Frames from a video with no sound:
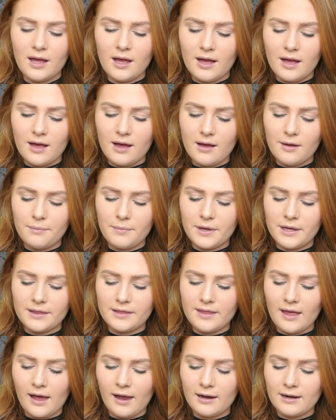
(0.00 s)

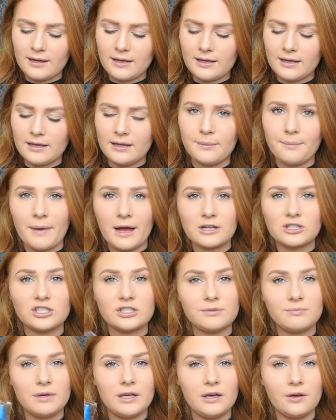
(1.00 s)
That it
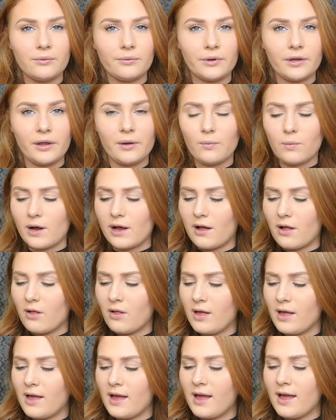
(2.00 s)
matches me really
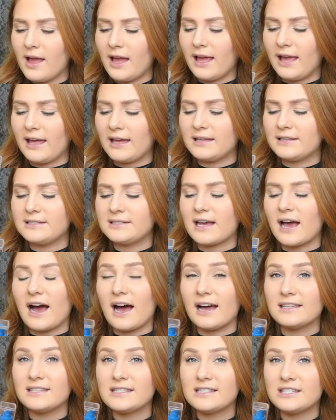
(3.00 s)
well, and
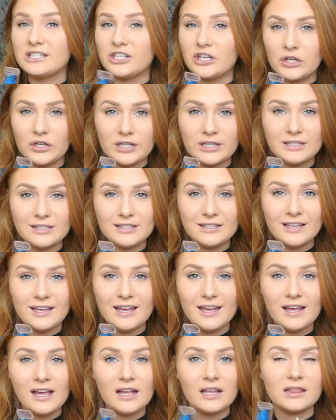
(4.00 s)
I
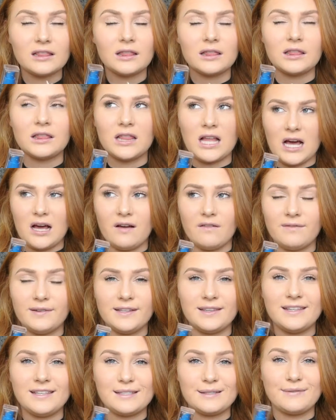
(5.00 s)
seriously
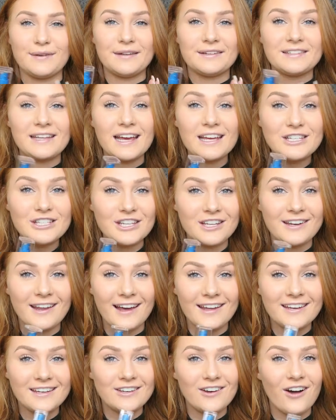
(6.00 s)
love this foundation.
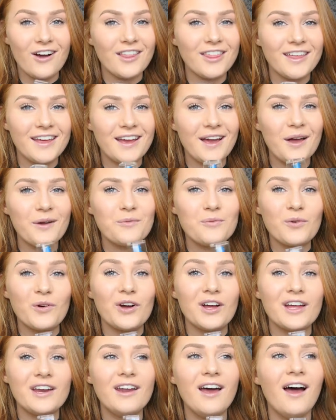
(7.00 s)
I did not think I
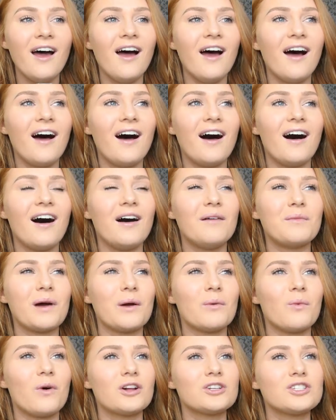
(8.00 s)
would.
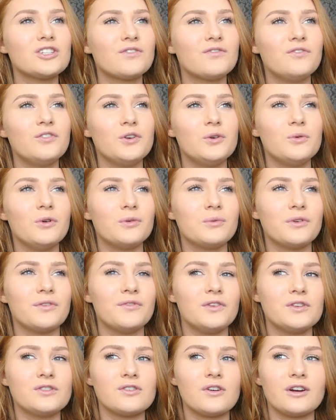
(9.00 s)
I watched a few
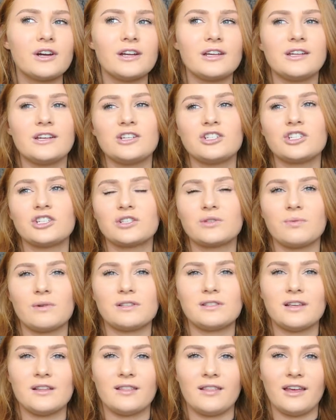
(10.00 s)
reviews on it and it just
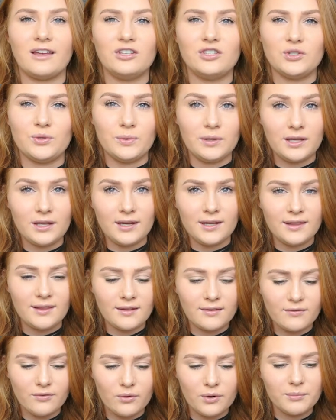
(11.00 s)
wasn't like doing
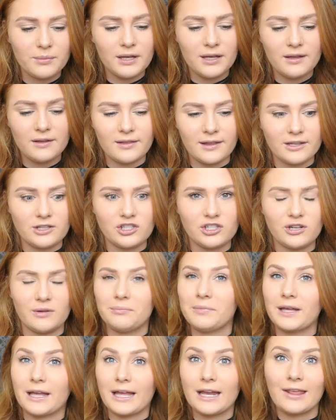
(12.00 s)
anything for me, like
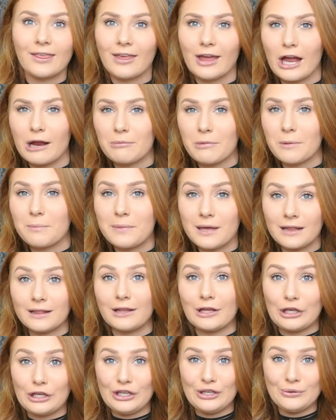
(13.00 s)
jumping out of the camera and being
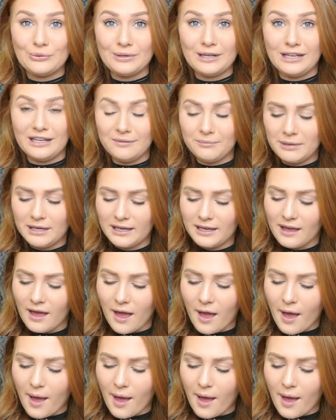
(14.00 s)
like, you need me.